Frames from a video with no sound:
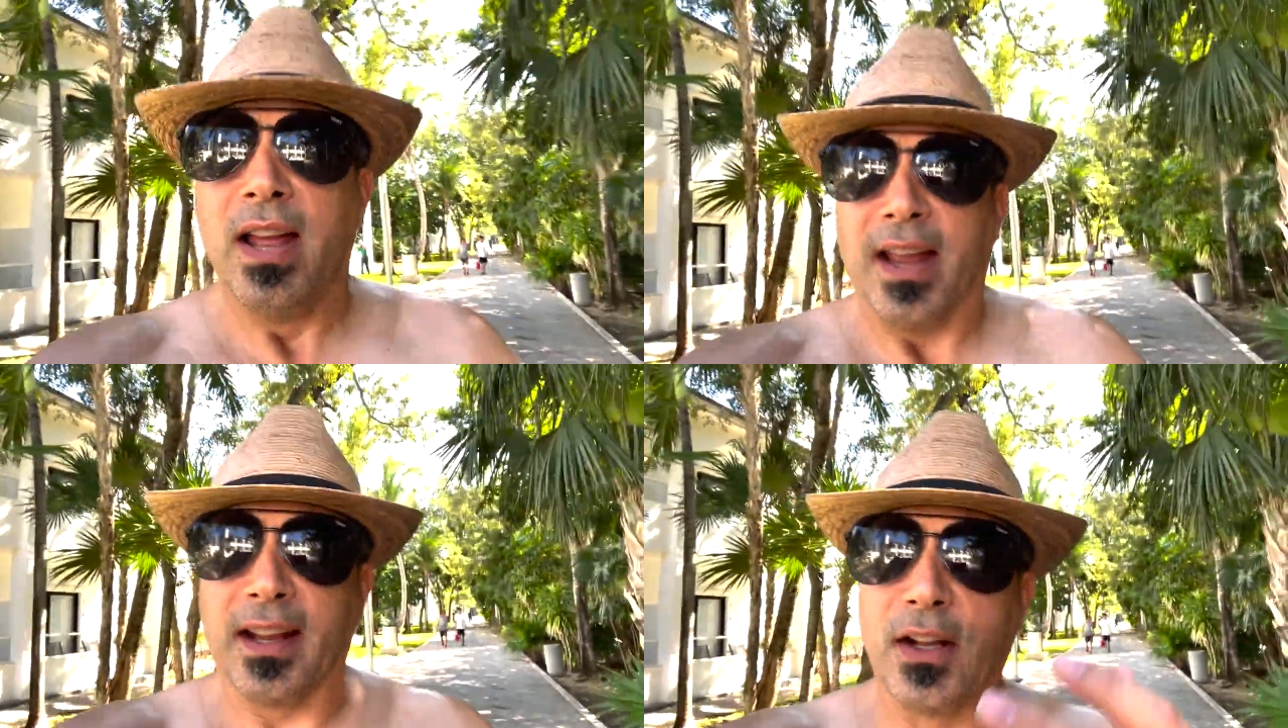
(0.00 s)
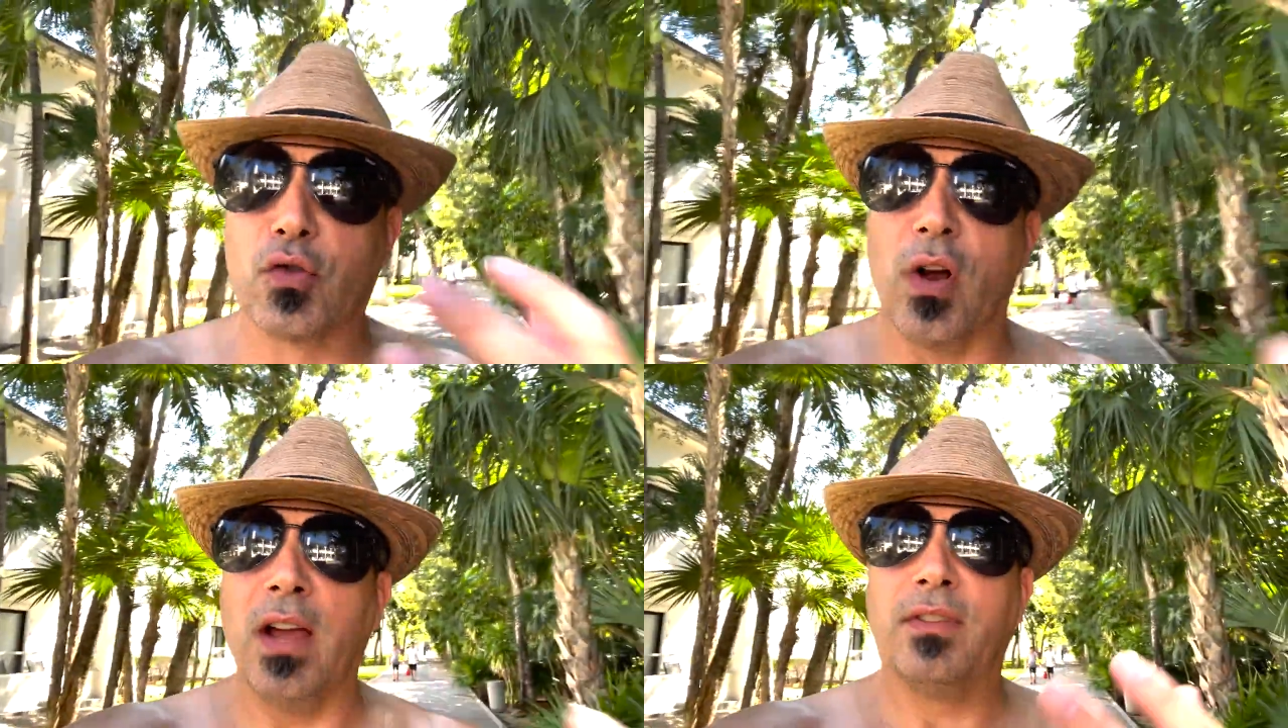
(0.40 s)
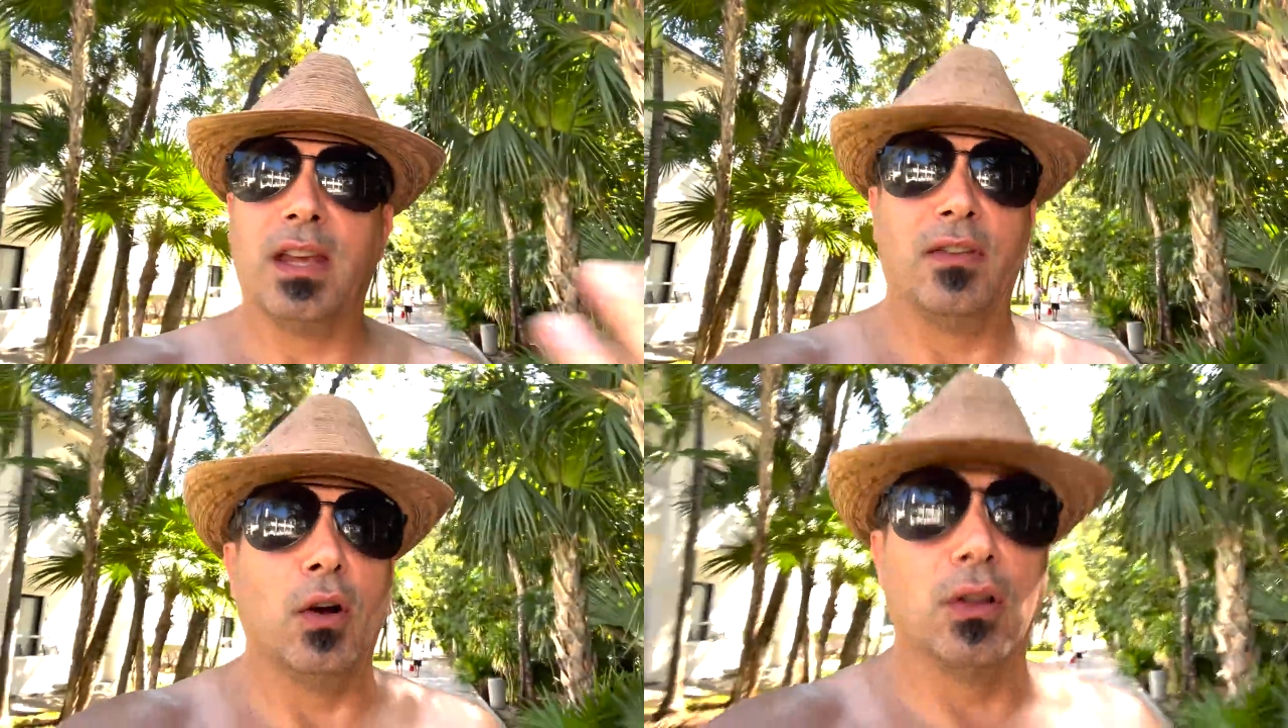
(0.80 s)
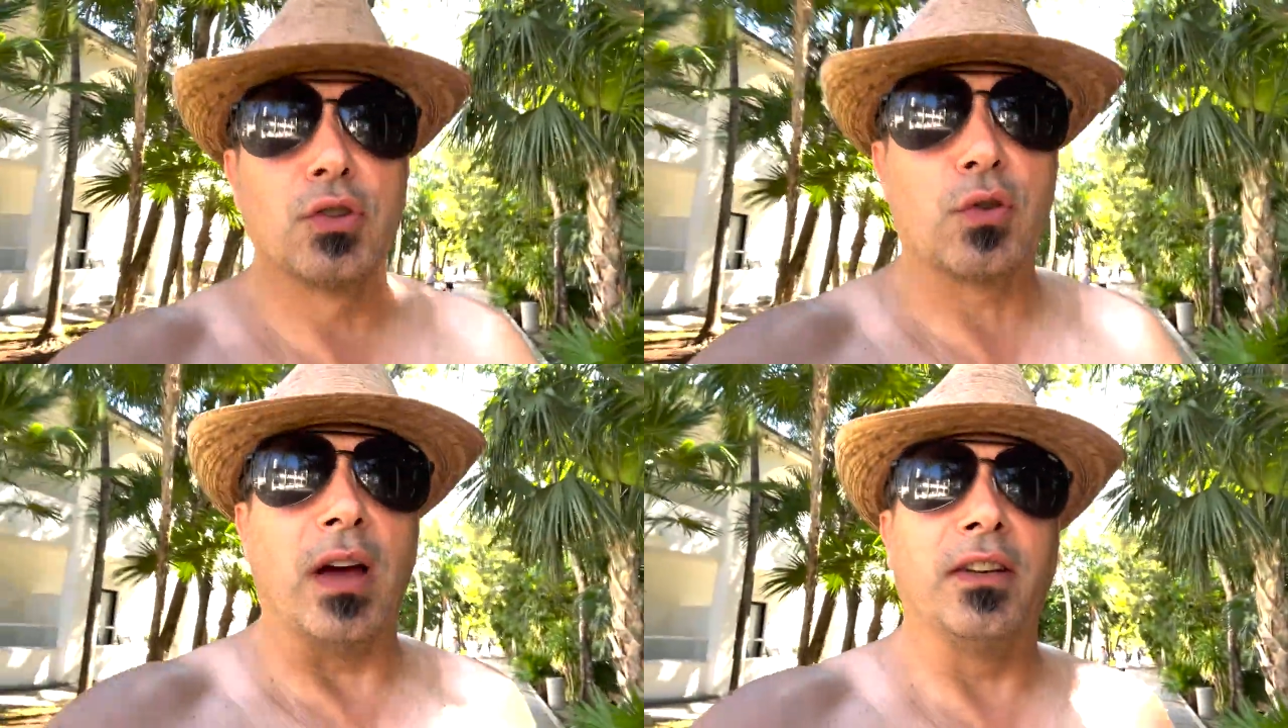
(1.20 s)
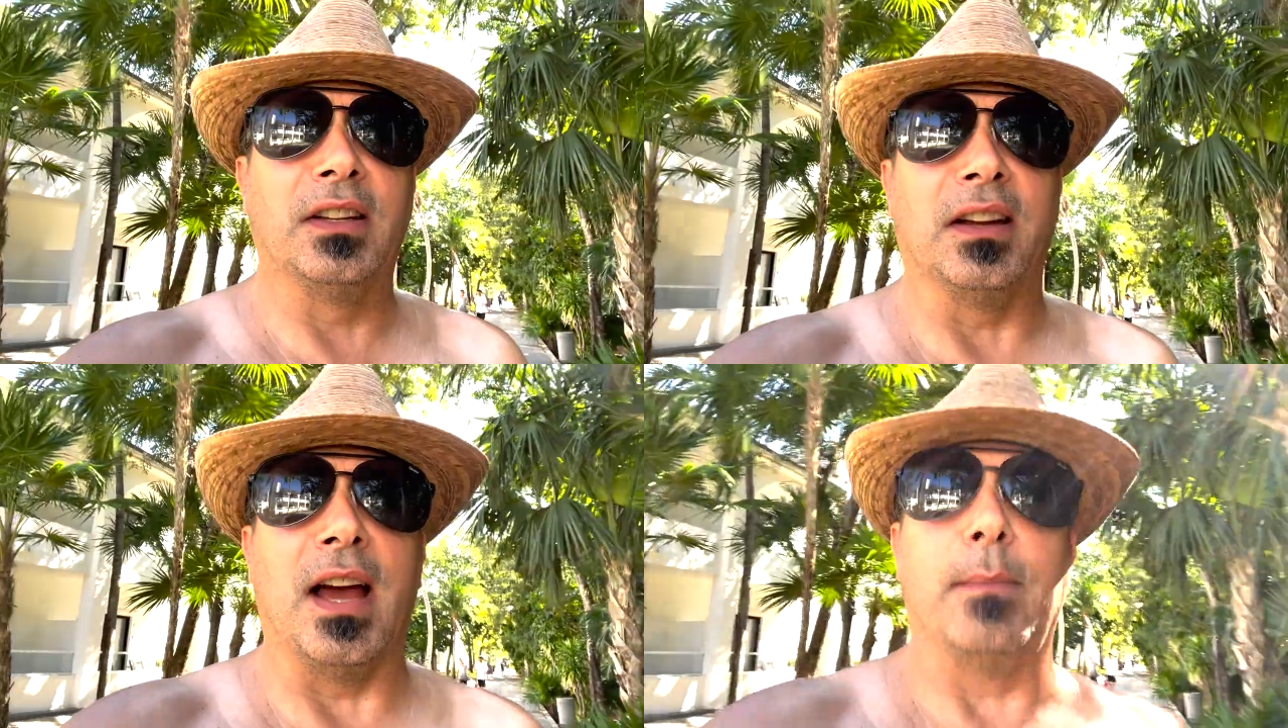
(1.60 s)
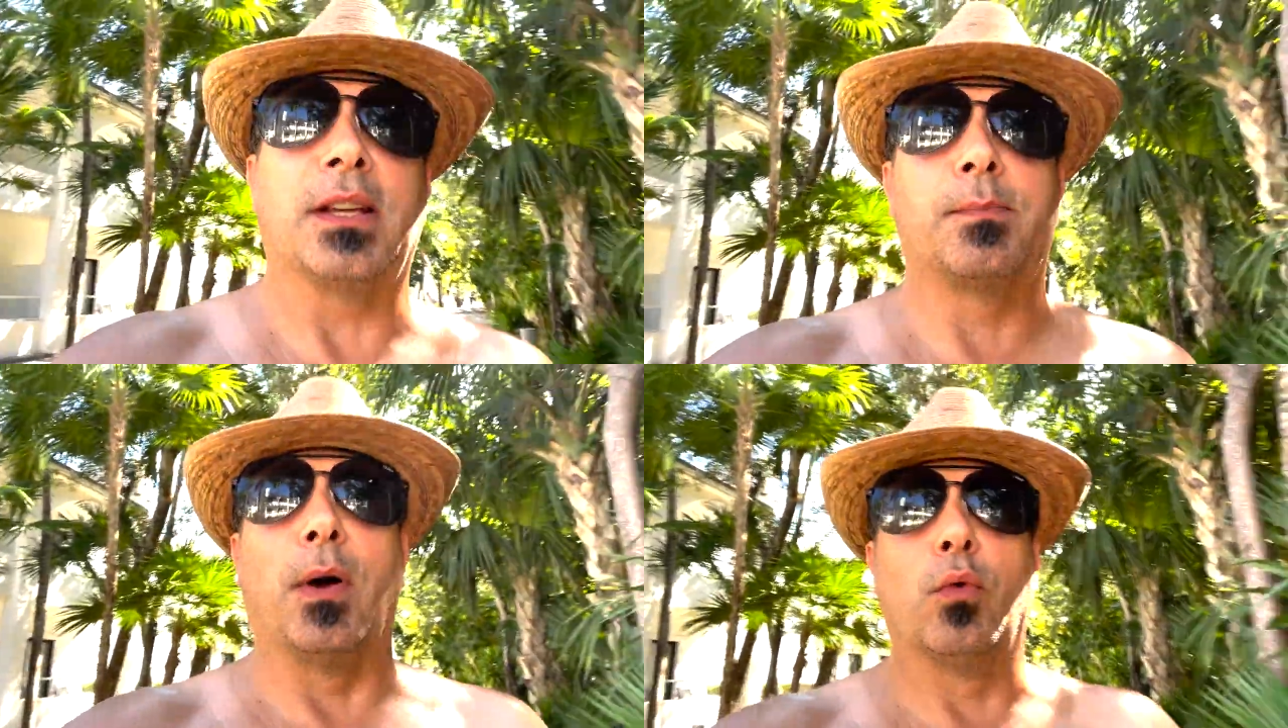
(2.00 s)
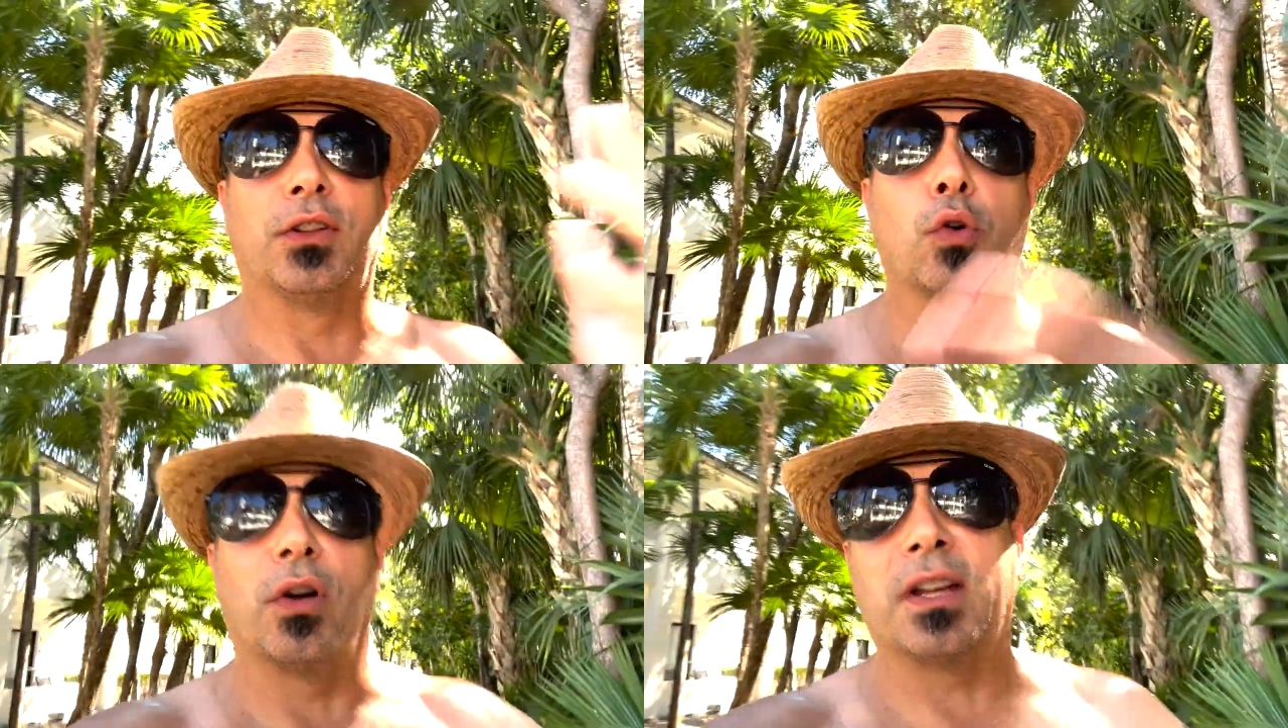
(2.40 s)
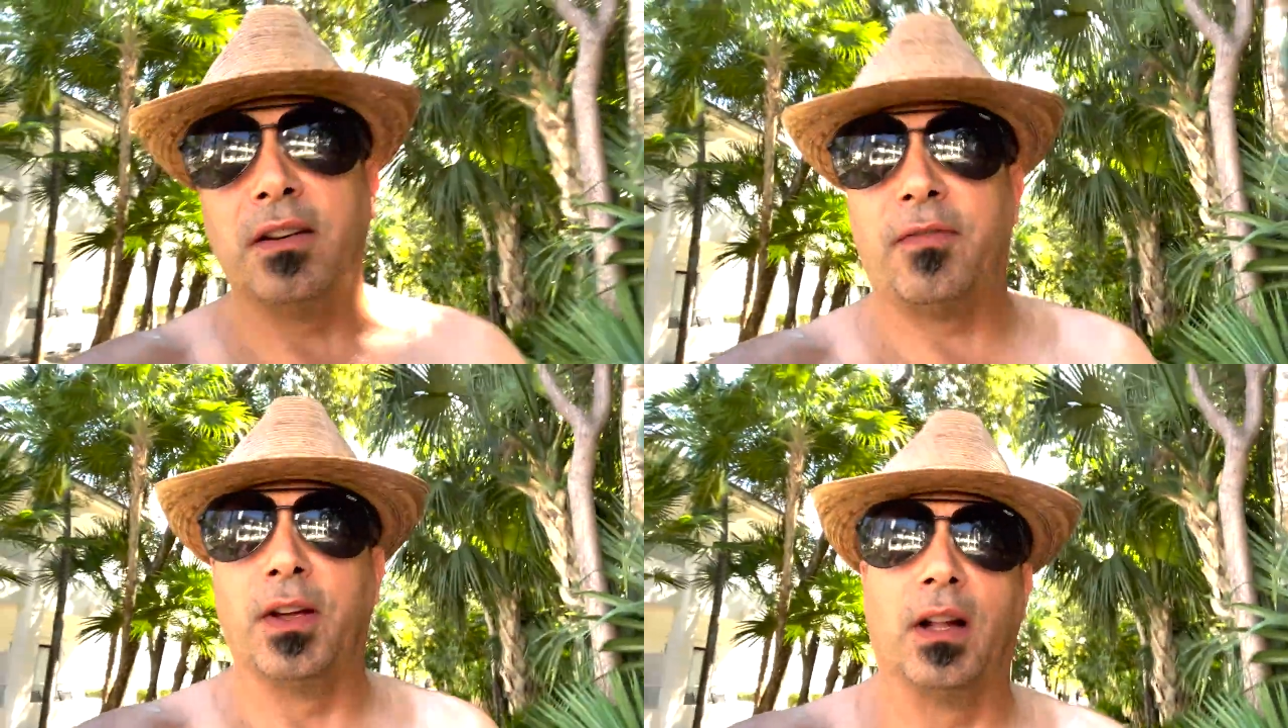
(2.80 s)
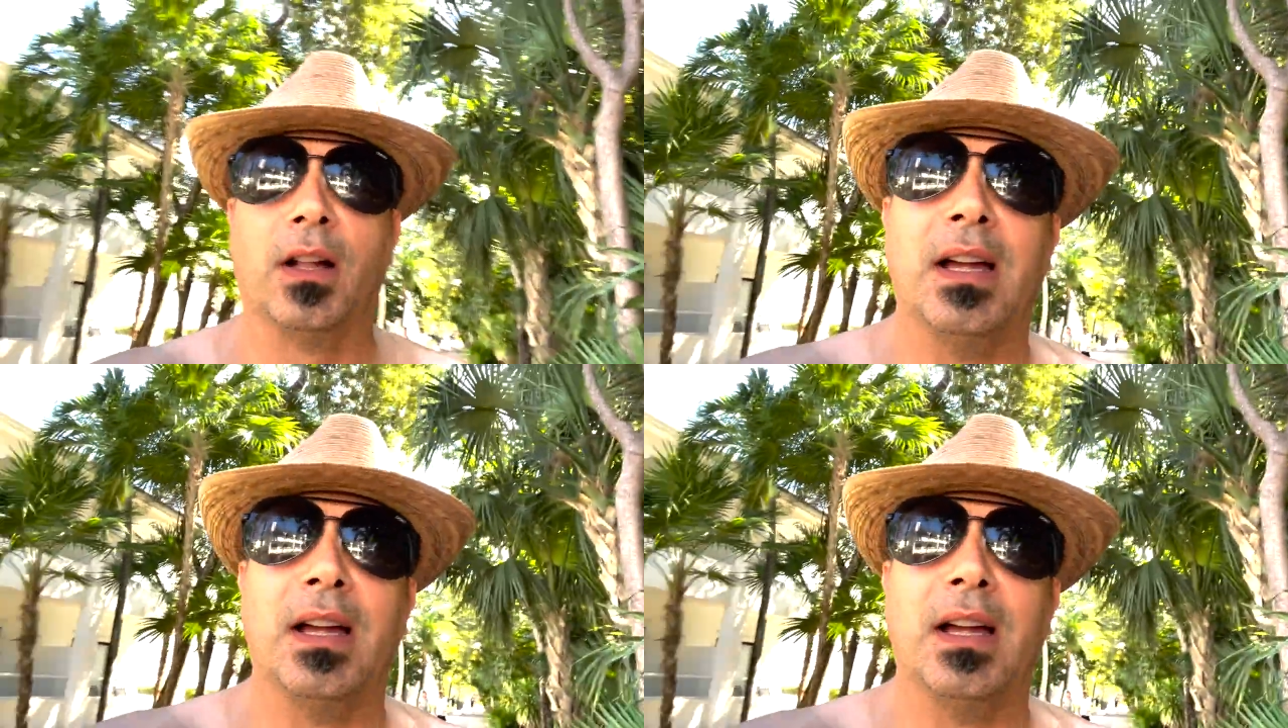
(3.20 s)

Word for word: It can drive, give you all those driving dynamics, but with torque infill